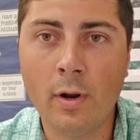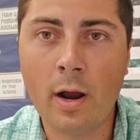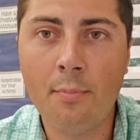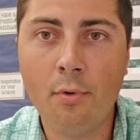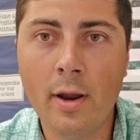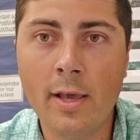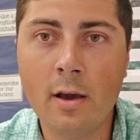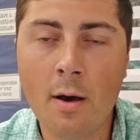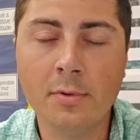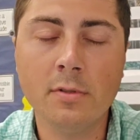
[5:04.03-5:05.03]
when operating
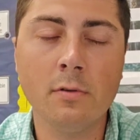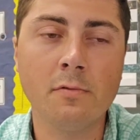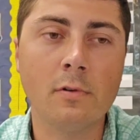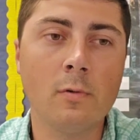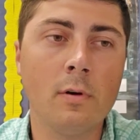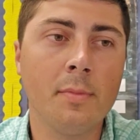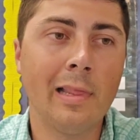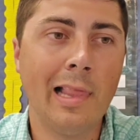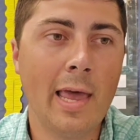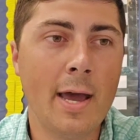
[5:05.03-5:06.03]
common tools and
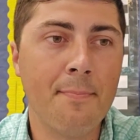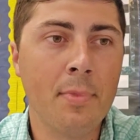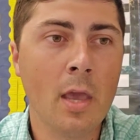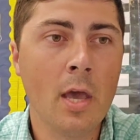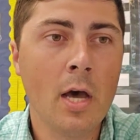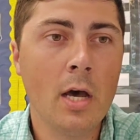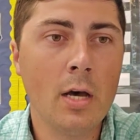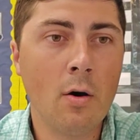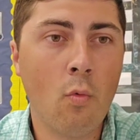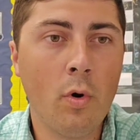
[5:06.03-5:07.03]
equipment in the lab.
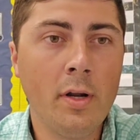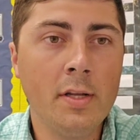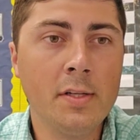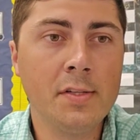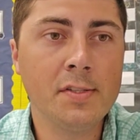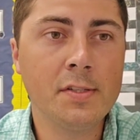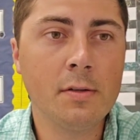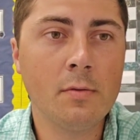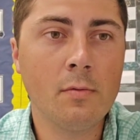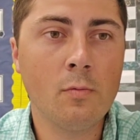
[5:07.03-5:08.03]
What
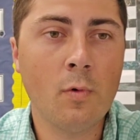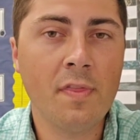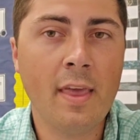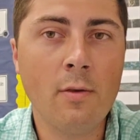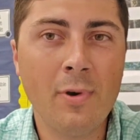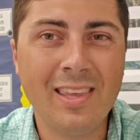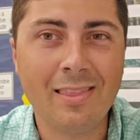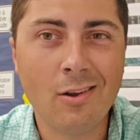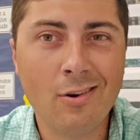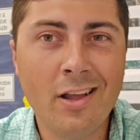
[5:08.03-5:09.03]
is one thing that we
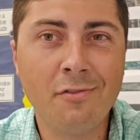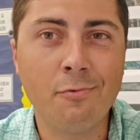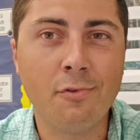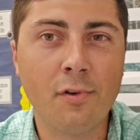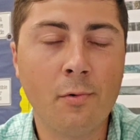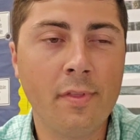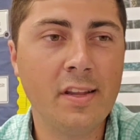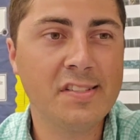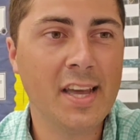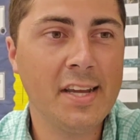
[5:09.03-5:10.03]
can learn as a result of
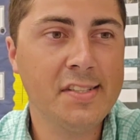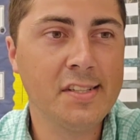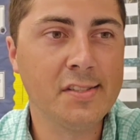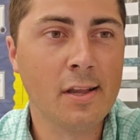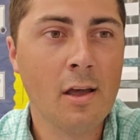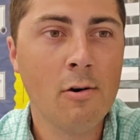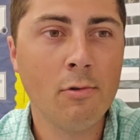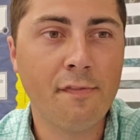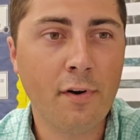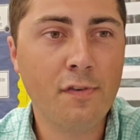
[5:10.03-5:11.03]
these cases?
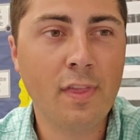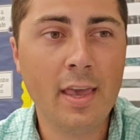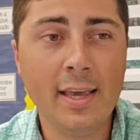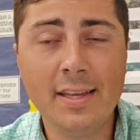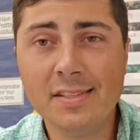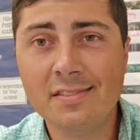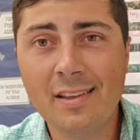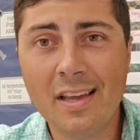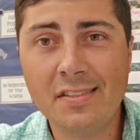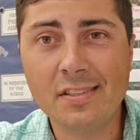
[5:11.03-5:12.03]
Well, the first thing
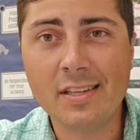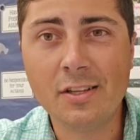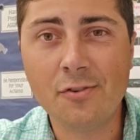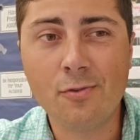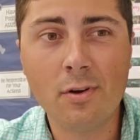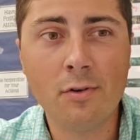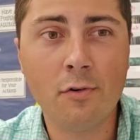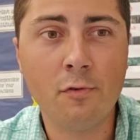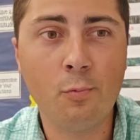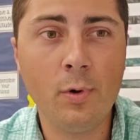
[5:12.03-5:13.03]
is, as
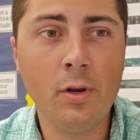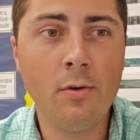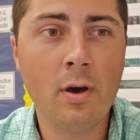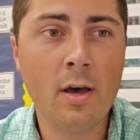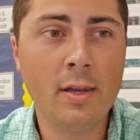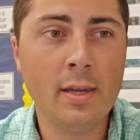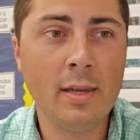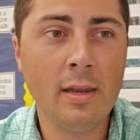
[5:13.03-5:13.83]
instructors, we do not